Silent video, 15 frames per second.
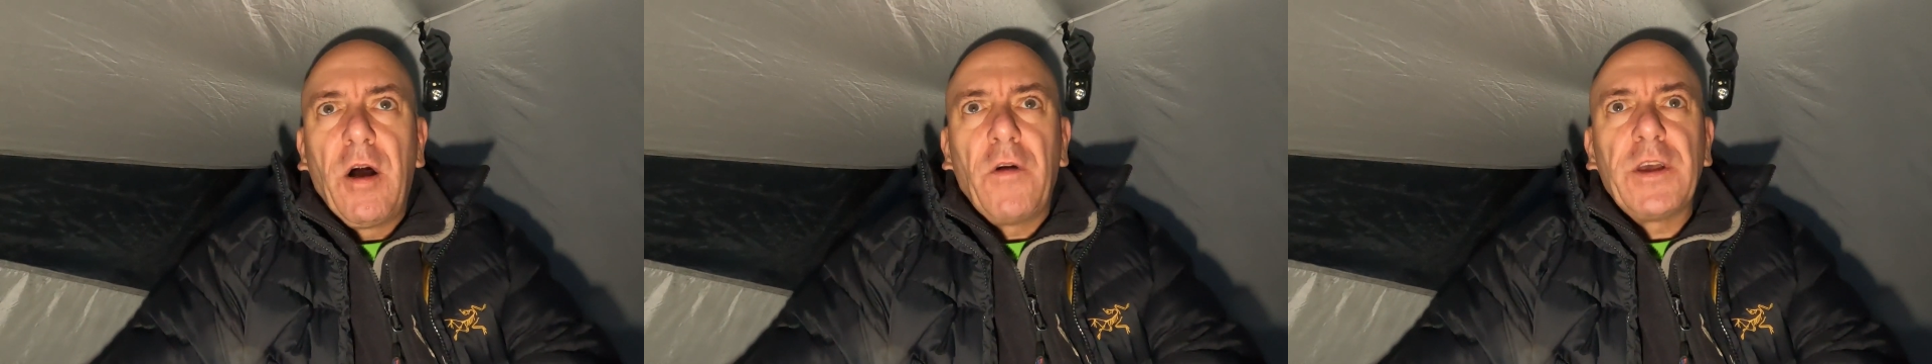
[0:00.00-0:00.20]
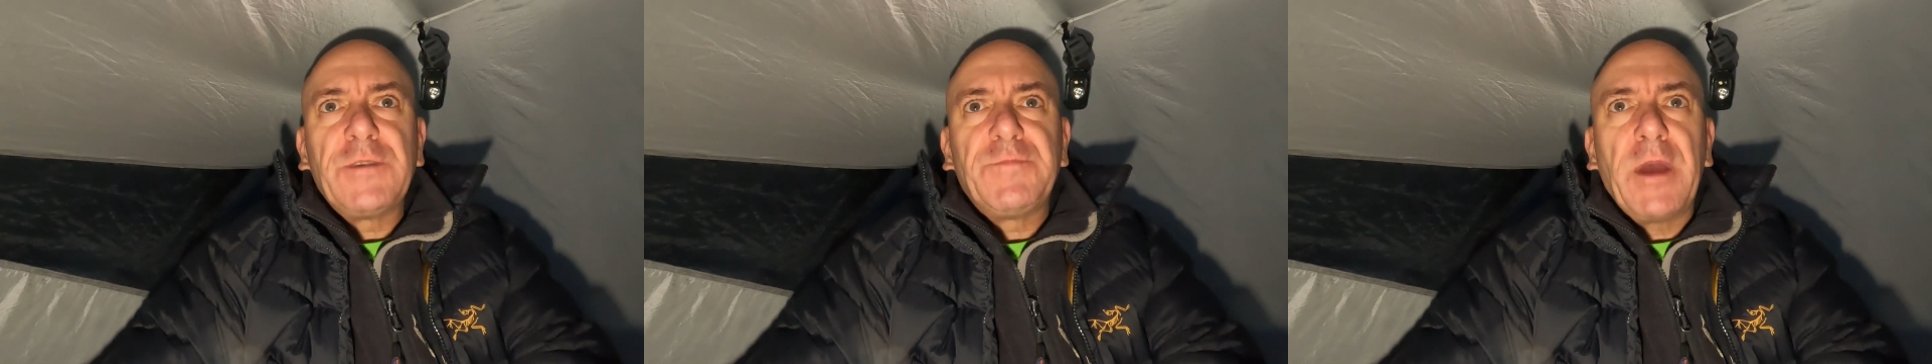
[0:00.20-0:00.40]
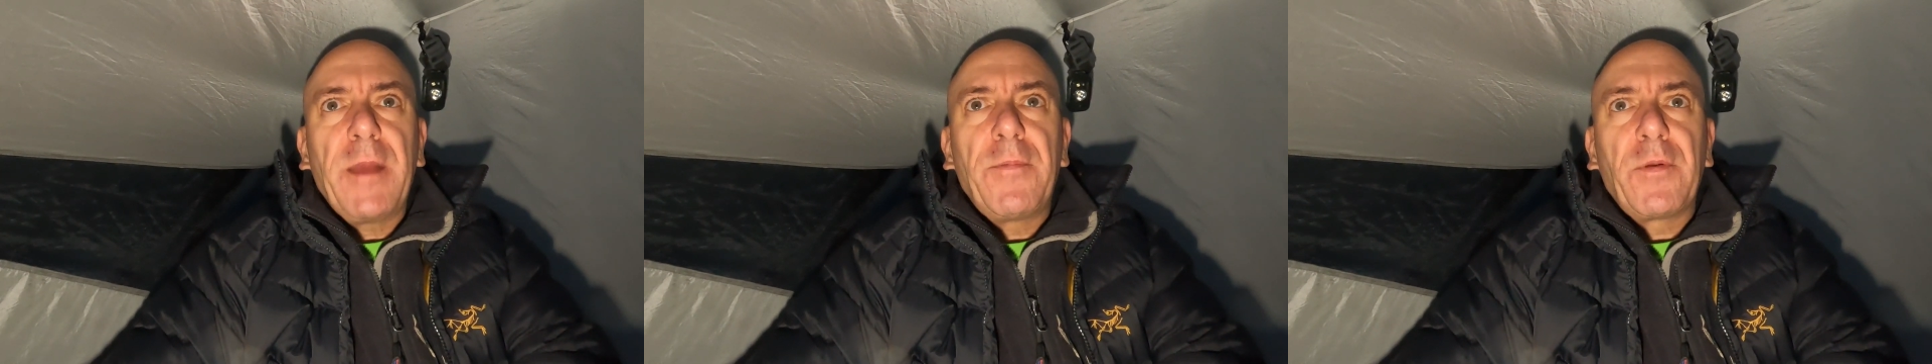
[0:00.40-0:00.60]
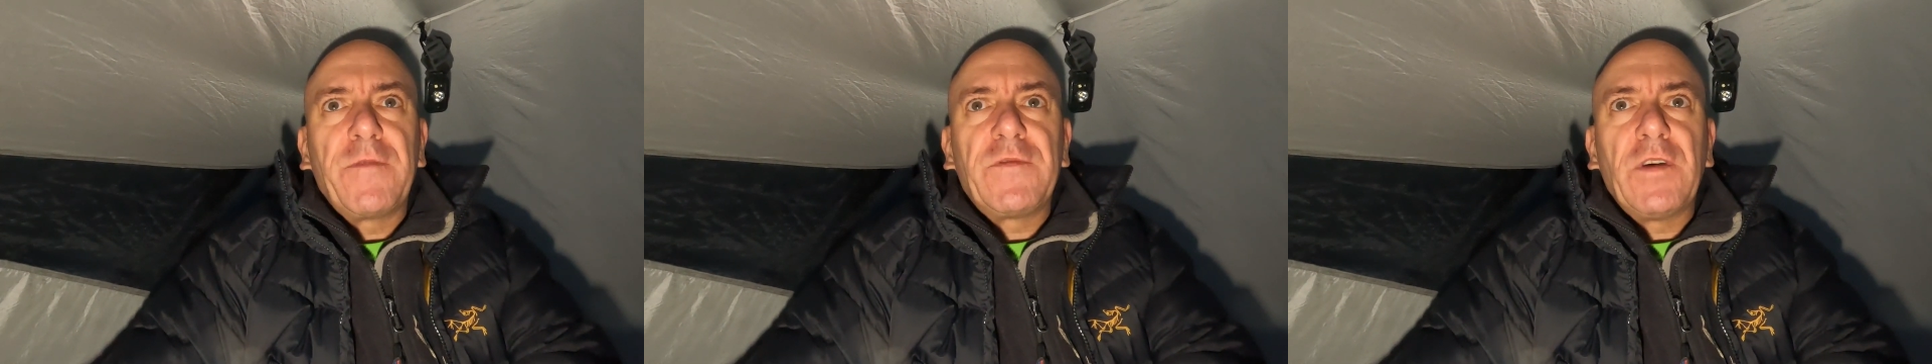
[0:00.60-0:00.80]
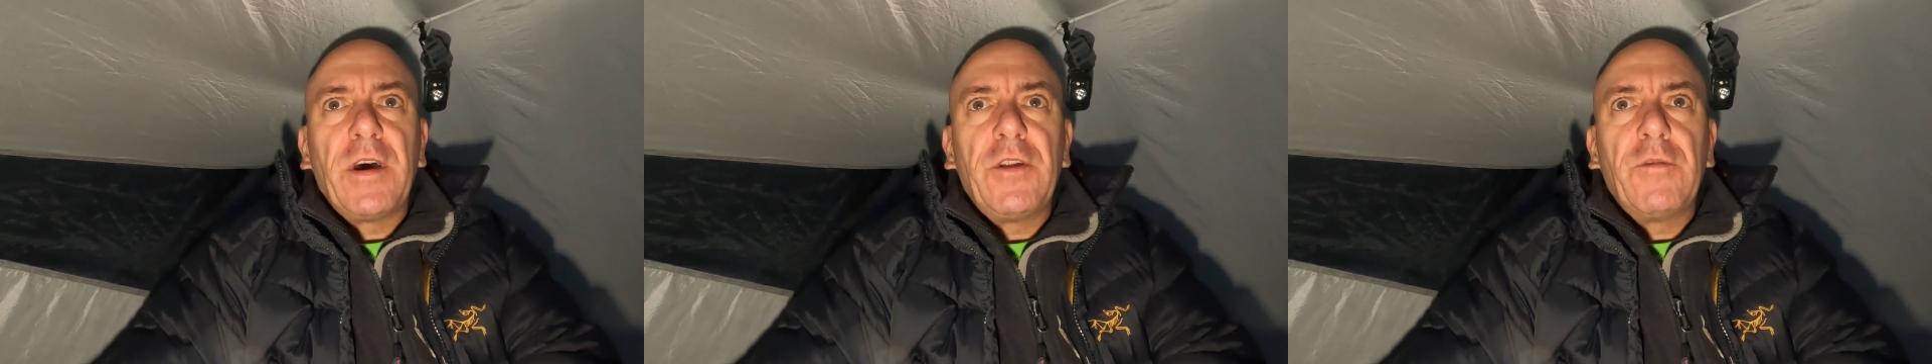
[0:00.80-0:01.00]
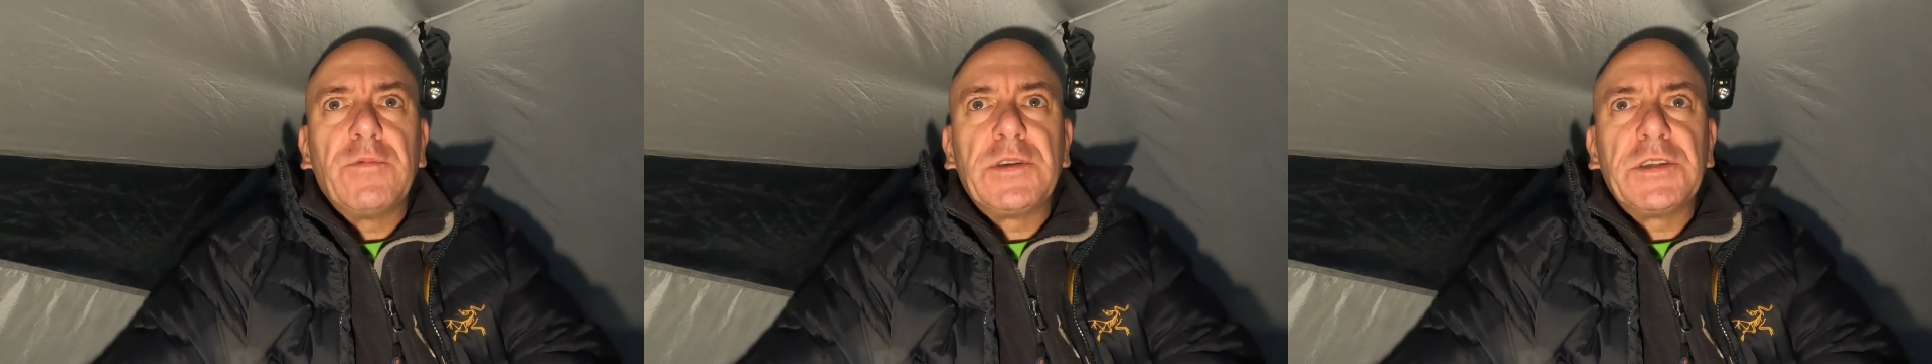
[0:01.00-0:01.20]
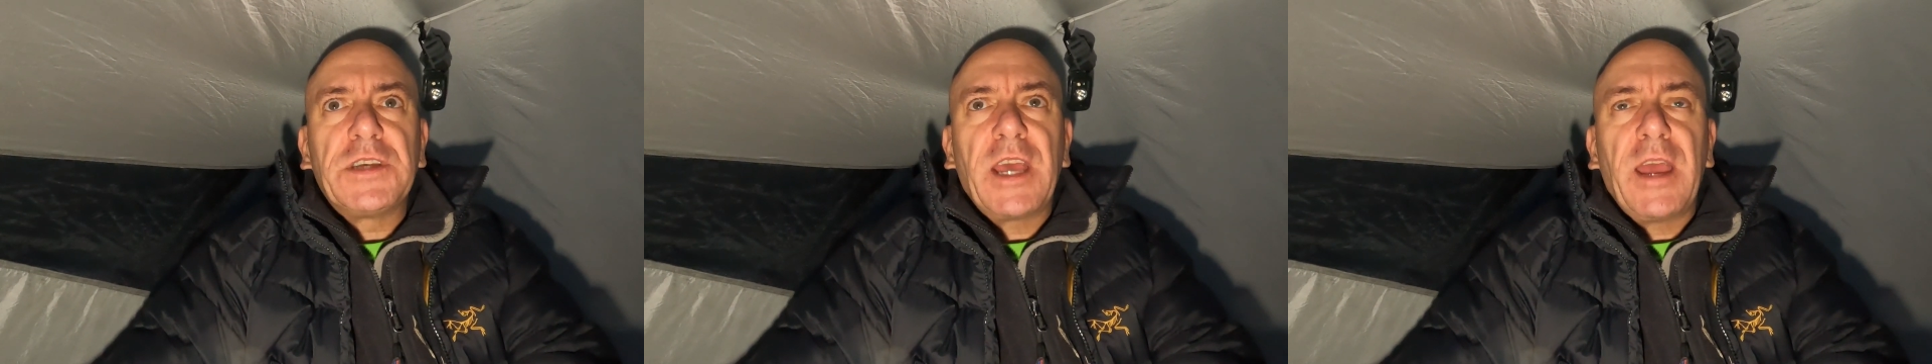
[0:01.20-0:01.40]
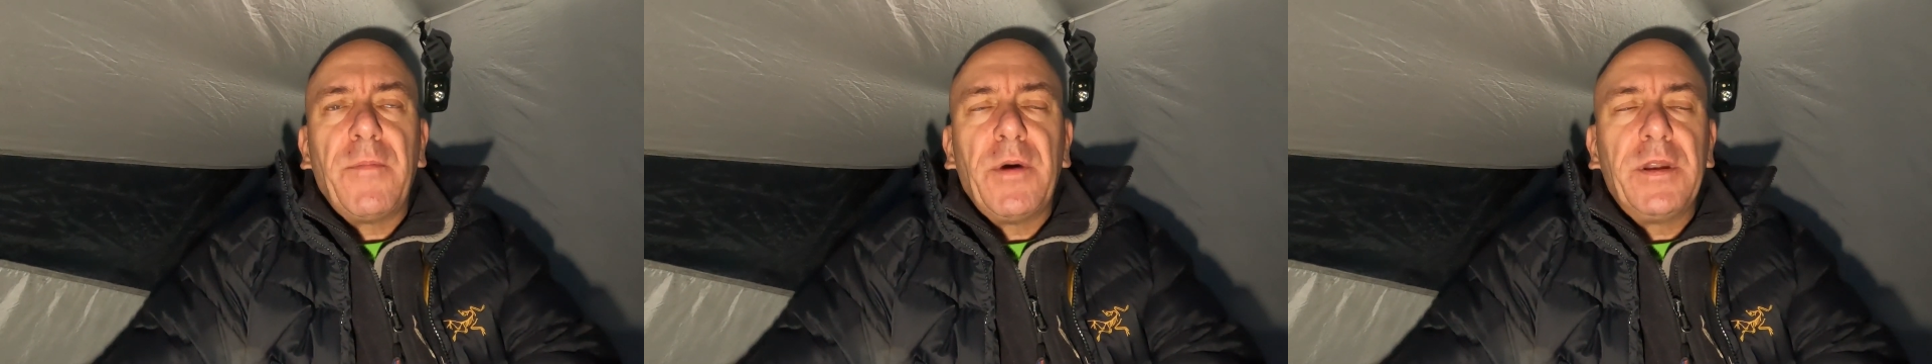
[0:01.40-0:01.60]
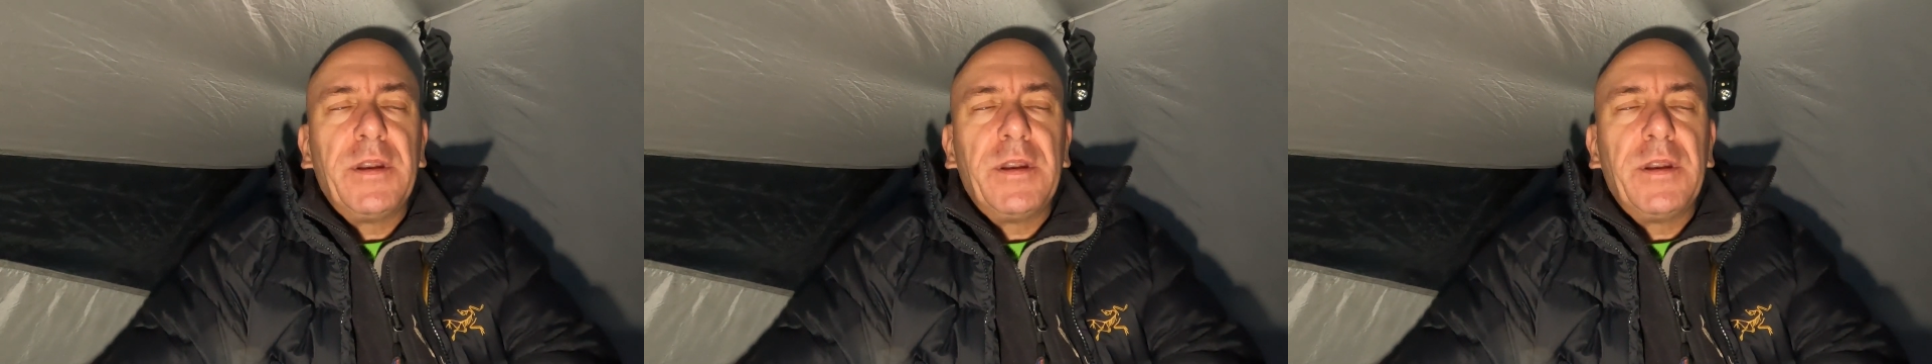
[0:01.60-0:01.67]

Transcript: all these people have turned up to see him